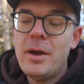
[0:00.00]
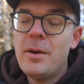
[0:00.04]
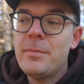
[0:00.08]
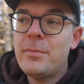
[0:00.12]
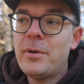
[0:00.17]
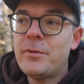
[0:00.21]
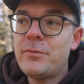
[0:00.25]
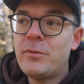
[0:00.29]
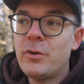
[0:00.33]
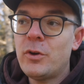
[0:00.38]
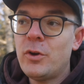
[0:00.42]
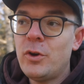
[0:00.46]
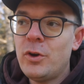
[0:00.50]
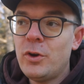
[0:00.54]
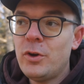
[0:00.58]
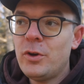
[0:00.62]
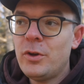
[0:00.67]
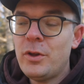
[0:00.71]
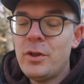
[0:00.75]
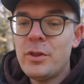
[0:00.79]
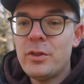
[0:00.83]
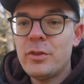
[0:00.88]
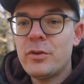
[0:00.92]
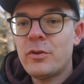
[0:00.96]
but for
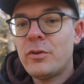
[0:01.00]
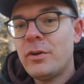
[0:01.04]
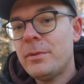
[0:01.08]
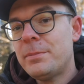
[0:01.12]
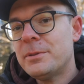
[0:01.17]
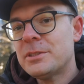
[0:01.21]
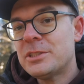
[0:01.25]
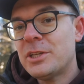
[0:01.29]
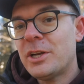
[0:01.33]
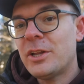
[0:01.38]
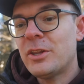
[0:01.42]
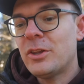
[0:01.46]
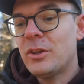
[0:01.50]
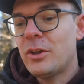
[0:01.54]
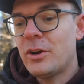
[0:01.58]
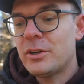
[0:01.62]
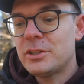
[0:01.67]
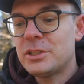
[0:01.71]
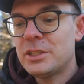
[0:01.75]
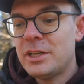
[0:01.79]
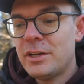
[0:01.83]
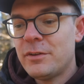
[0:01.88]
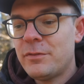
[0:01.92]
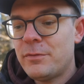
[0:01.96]
her, the grip is not large
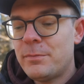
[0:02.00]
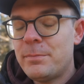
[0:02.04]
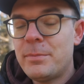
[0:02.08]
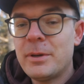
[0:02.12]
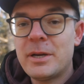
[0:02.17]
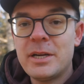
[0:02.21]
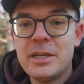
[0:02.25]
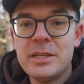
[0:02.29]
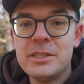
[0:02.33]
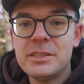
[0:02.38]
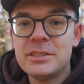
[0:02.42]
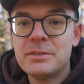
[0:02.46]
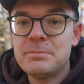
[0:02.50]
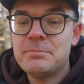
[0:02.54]
enough because